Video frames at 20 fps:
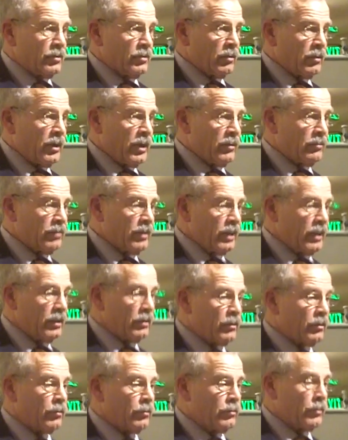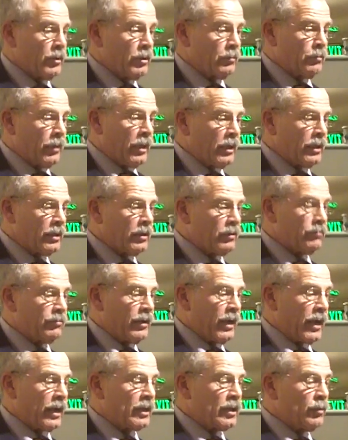So every, despite the
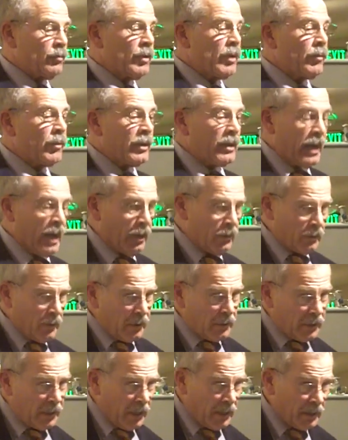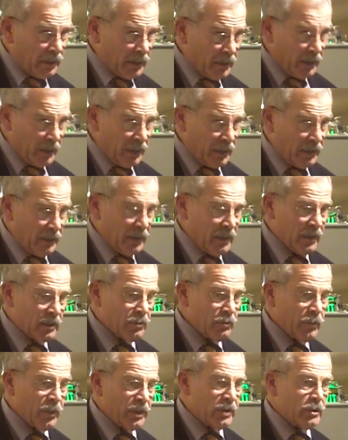fact that we were an outlaw colony,
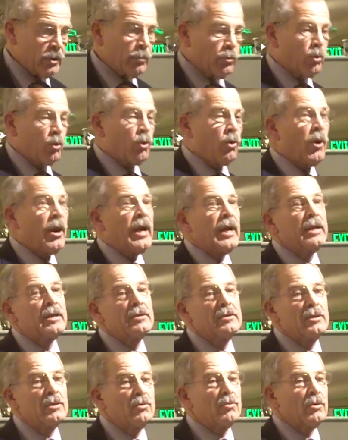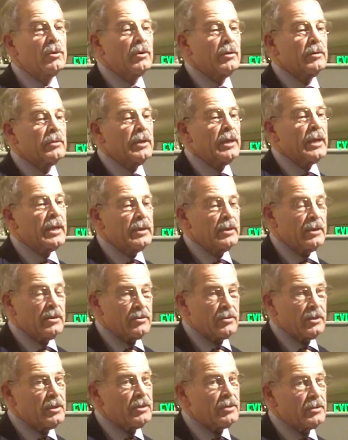as much a pariah in the world then
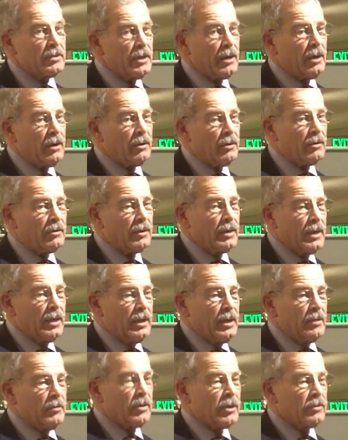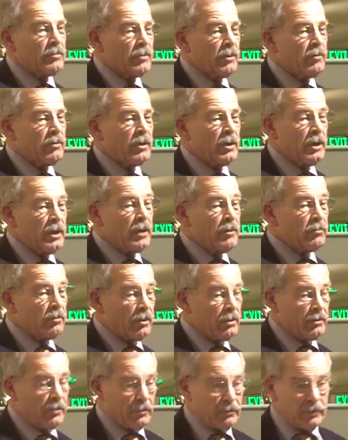it is now, because we were the
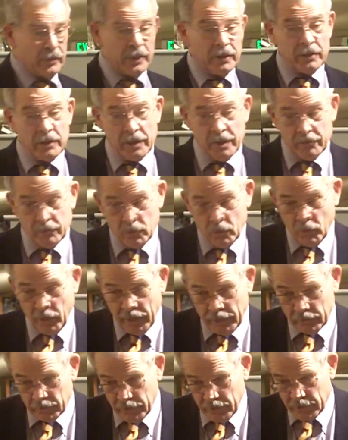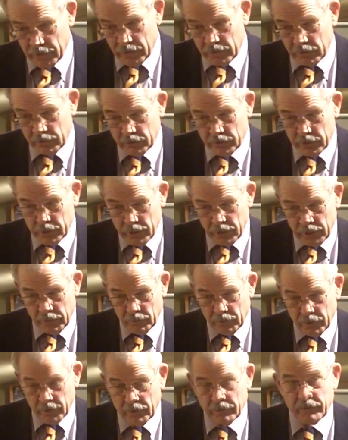evil. Don't forget the evil white racist
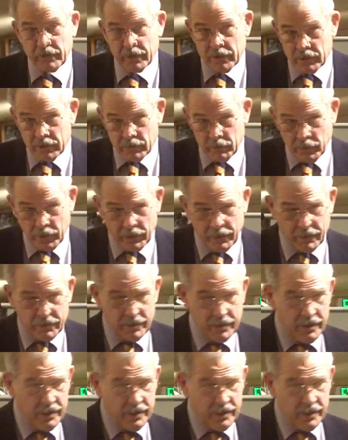regime of Ian Smith.